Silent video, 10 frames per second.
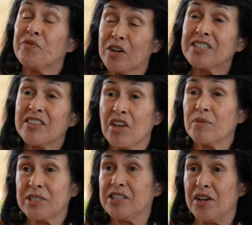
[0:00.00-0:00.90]
first, I thought
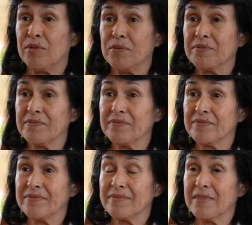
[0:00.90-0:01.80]
it was you
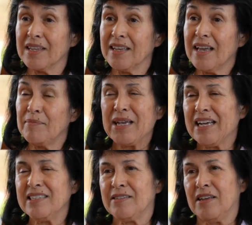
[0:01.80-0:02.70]

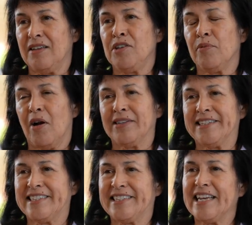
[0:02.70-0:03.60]
because you were on
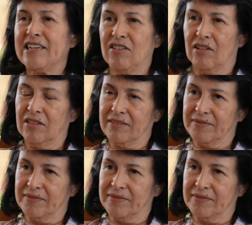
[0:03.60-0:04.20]
Signal.